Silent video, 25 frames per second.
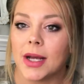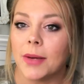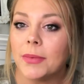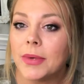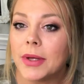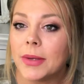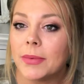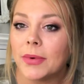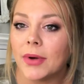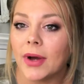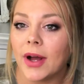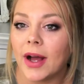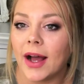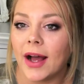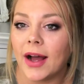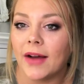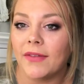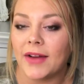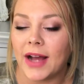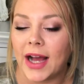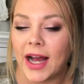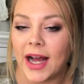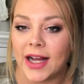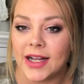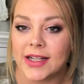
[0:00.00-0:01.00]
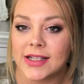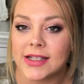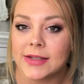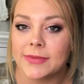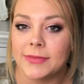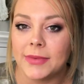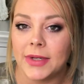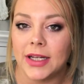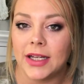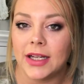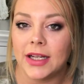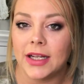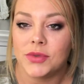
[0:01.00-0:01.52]
Some people have asked
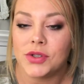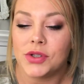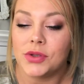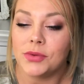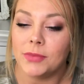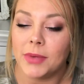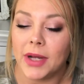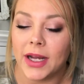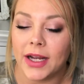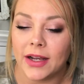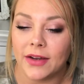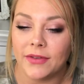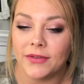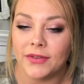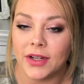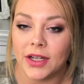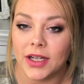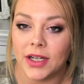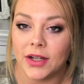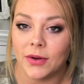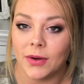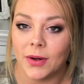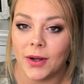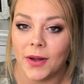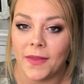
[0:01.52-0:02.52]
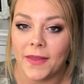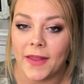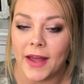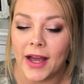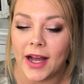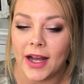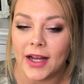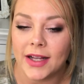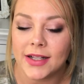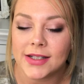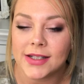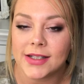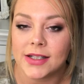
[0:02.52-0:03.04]
me to make a video on
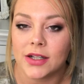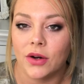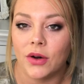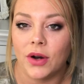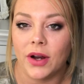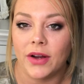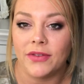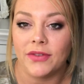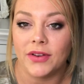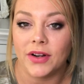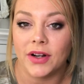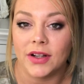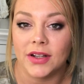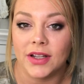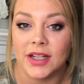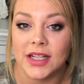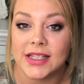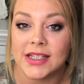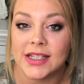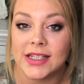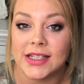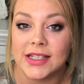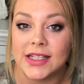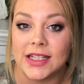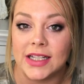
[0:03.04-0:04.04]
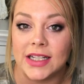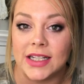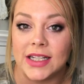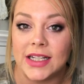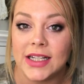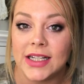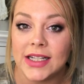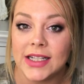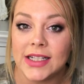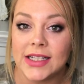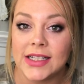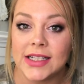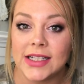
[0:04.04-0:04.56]
that, so I figured this is the
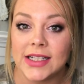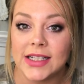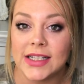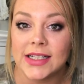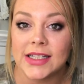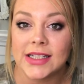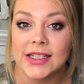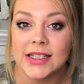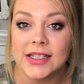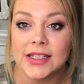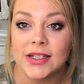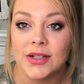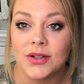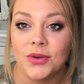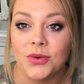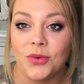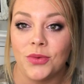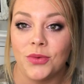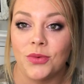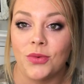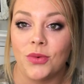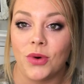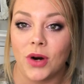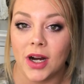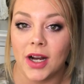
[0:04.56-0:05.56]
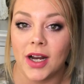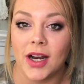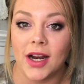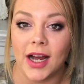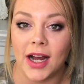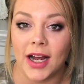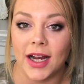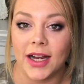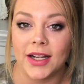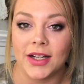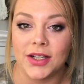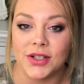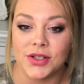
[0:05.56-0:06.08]
easiest one
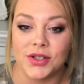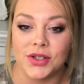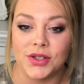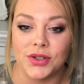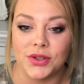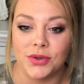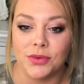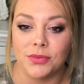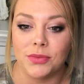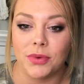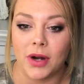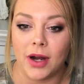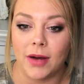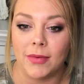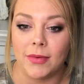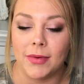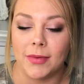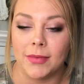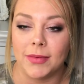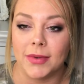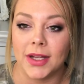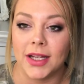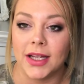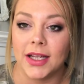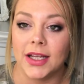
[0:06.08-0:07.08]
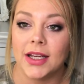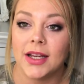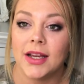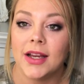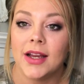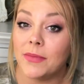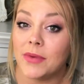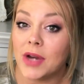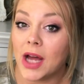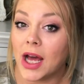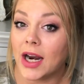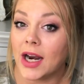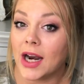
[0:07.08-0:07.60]
I could do probably.
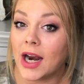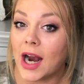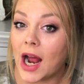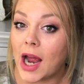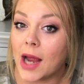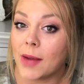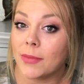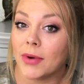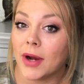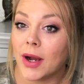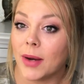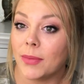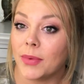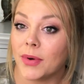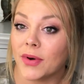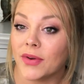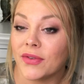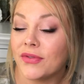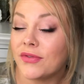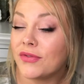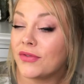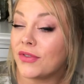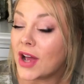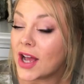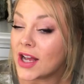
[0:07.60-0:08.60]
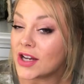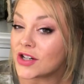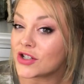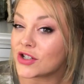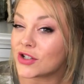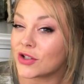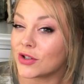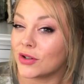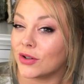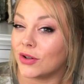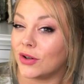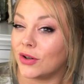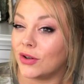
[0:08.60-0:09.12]
I'm not an eyebrow
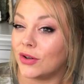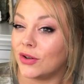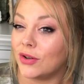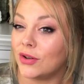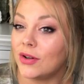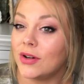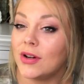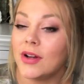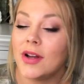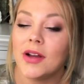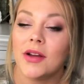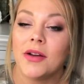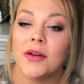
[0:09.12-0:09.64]
professional,